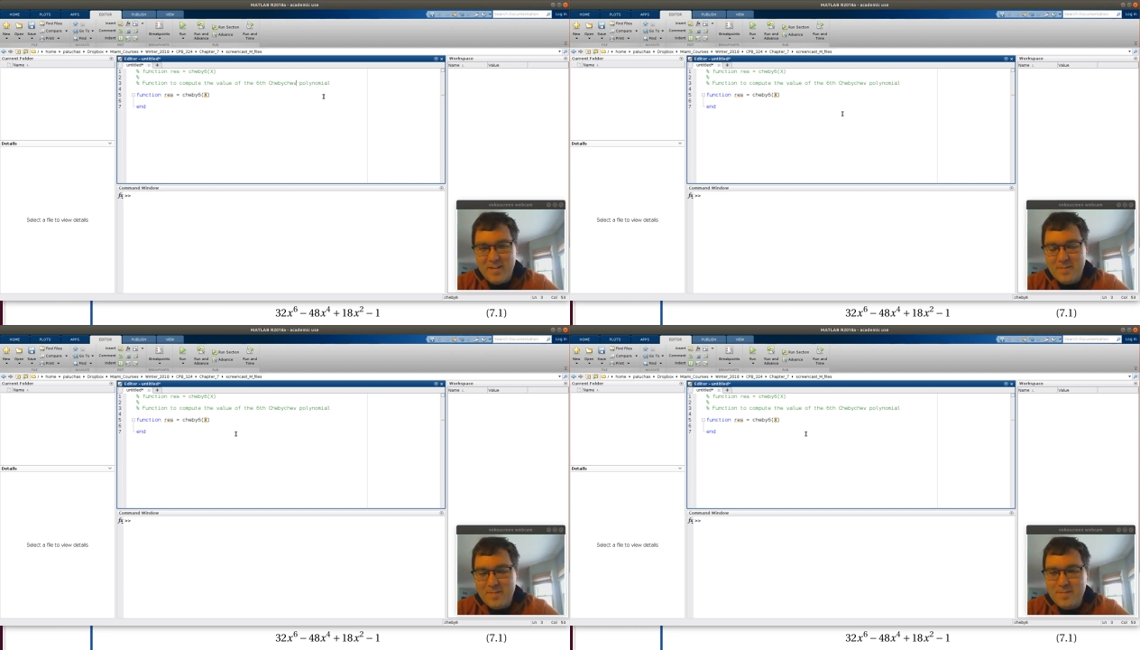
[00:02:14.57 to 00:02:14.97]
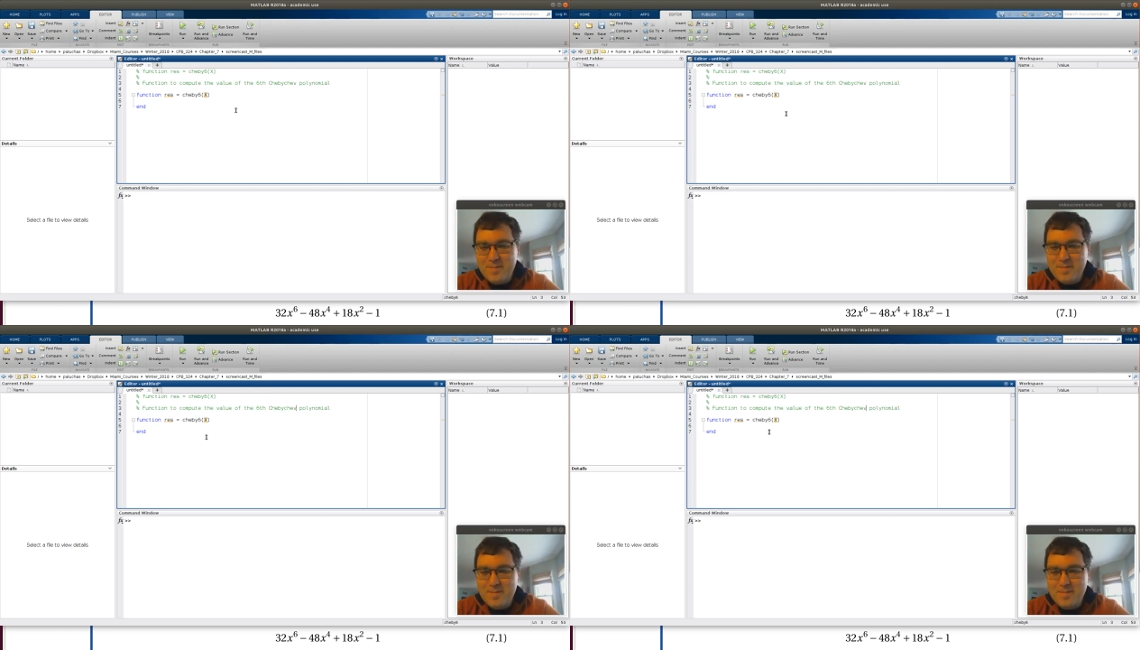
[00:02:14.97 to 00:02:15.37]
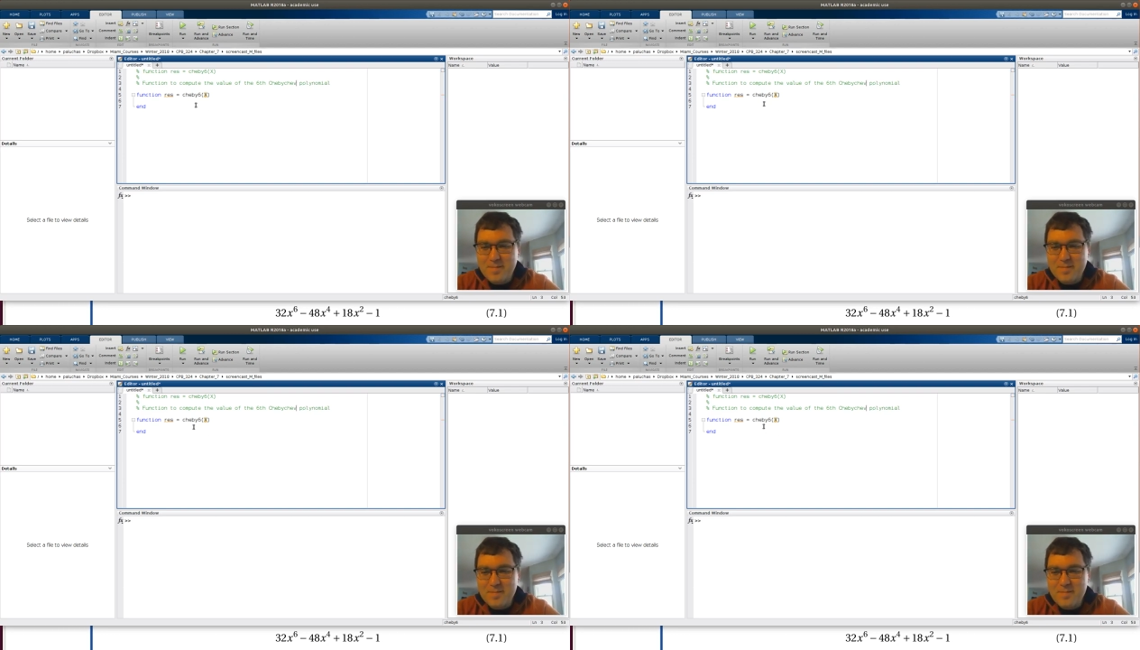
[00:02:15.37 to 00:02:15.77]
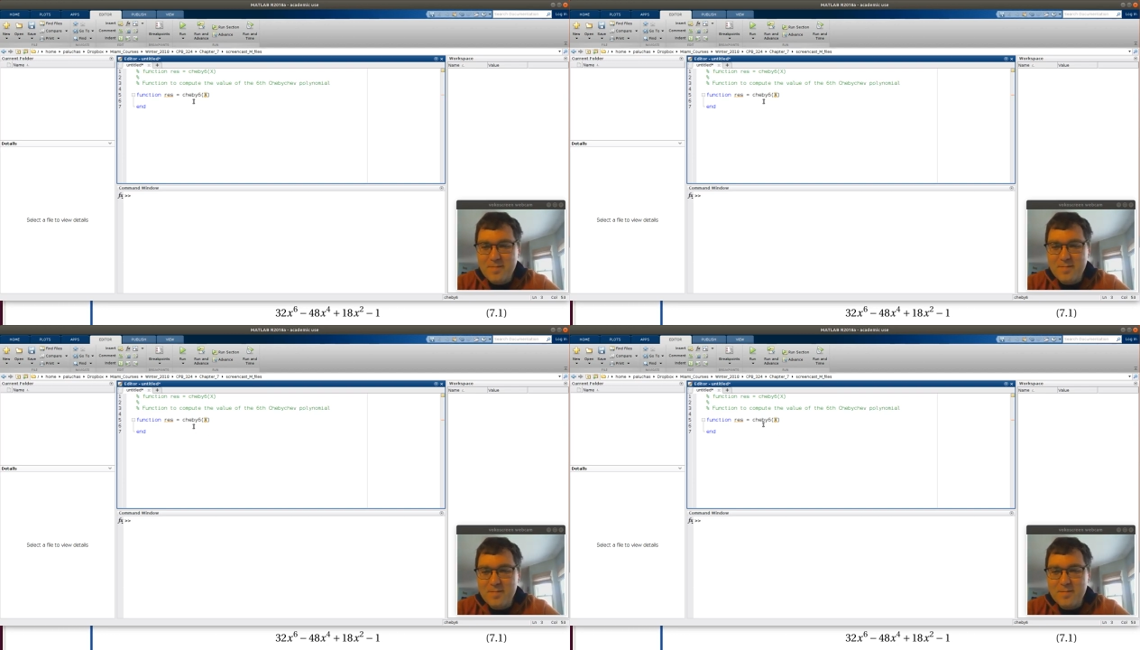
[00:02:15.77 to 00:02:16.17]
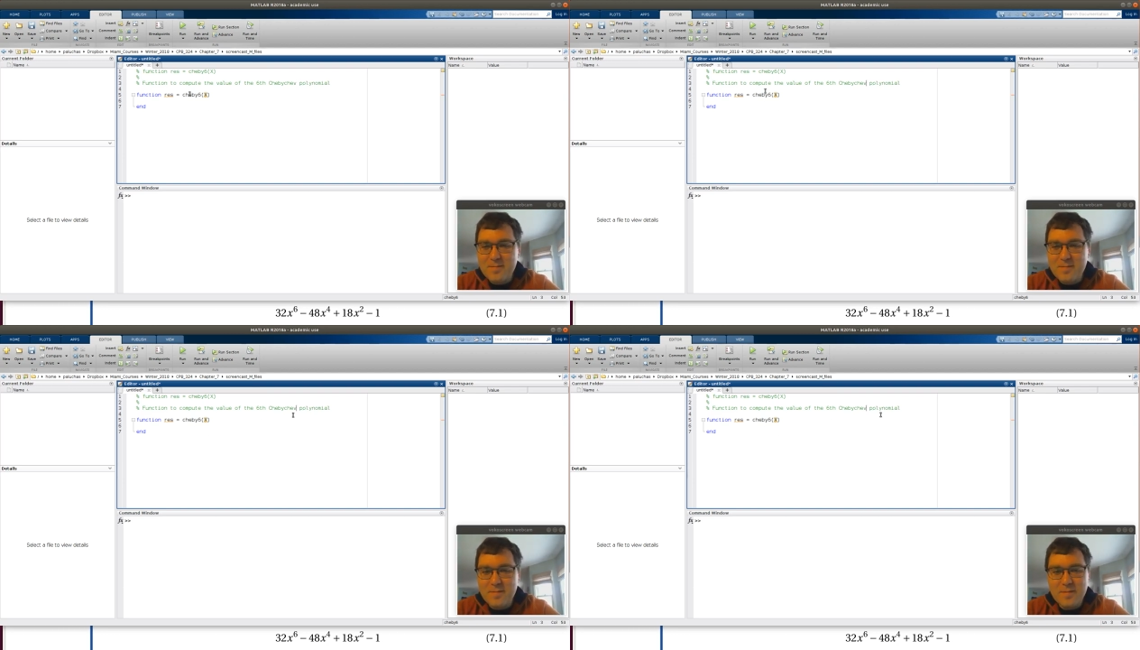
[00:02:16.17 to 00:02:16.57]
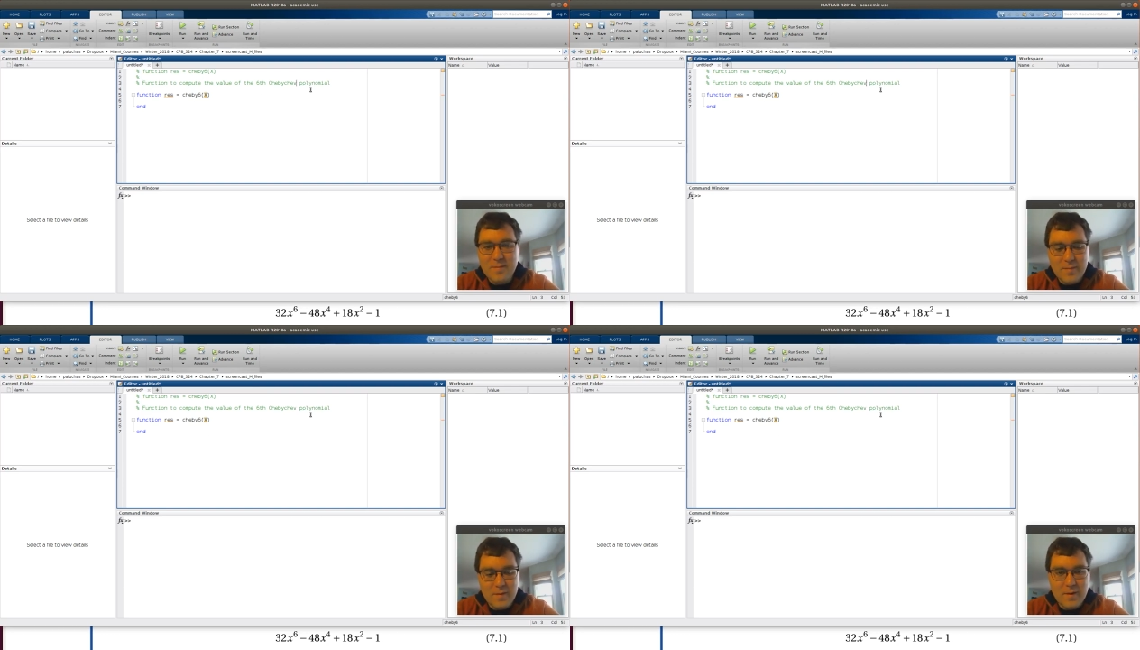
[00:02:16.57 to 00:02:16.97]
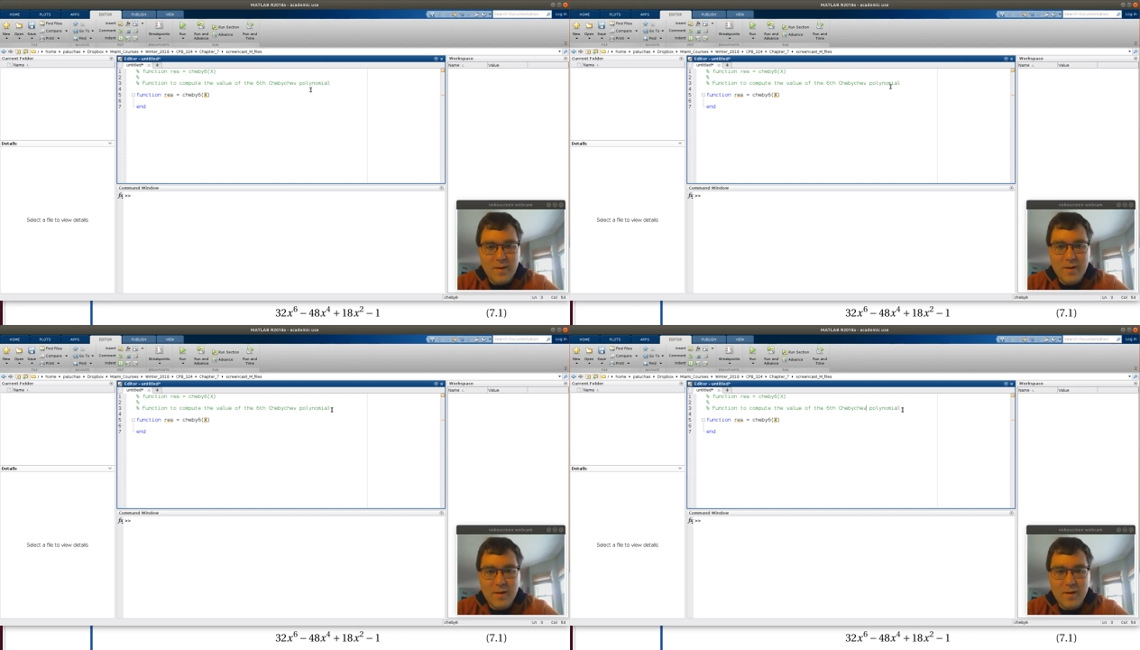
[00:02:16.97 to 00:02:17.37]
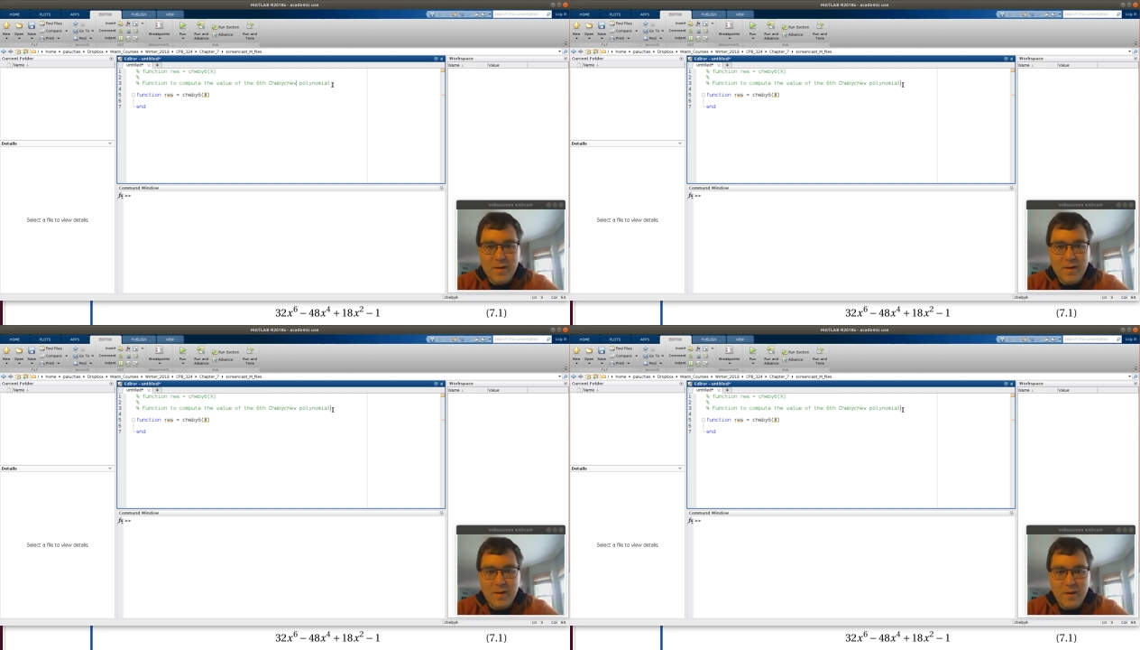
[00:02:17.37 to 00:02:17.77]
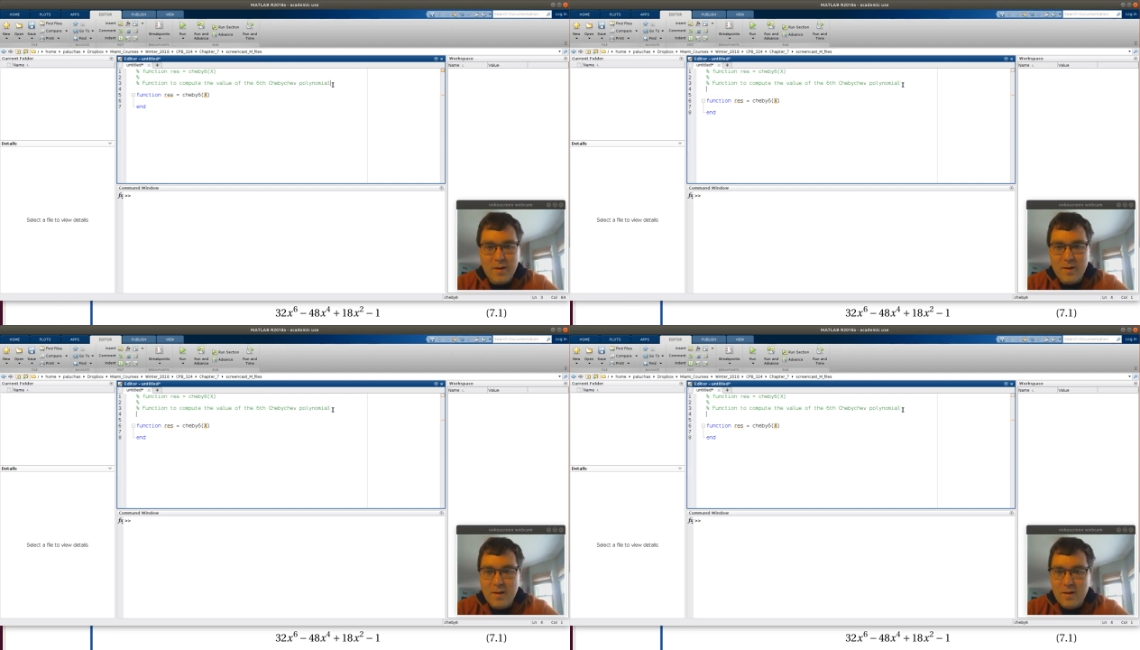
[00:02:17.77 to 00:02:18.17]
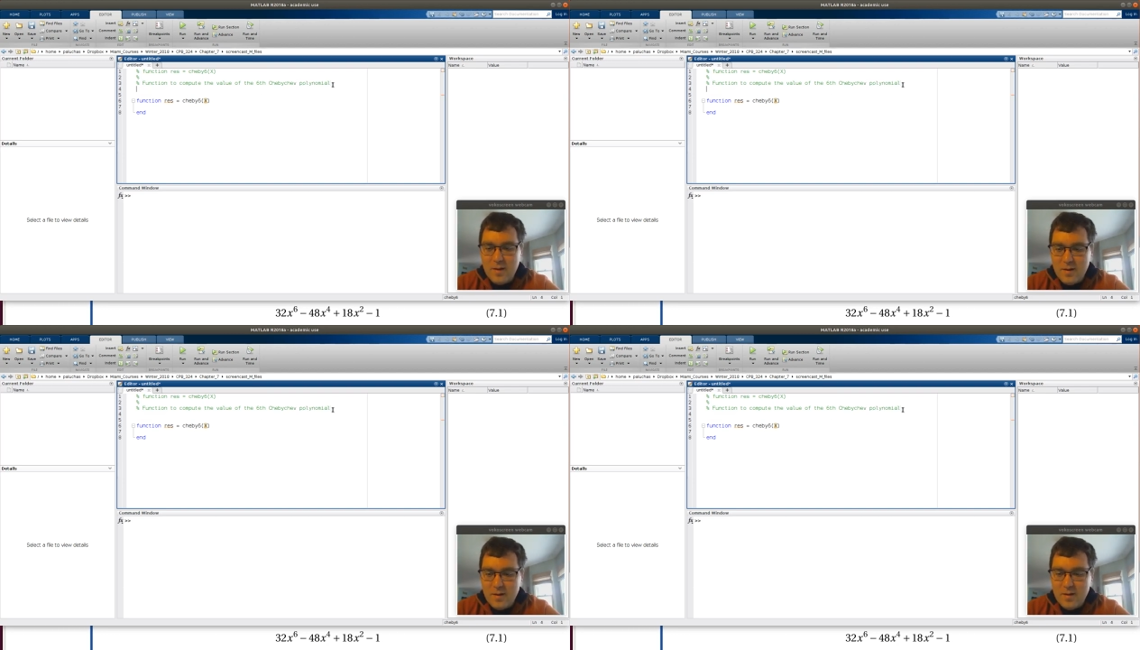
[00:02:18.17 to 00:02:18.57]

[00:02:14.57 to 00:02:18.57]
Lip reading: (silence)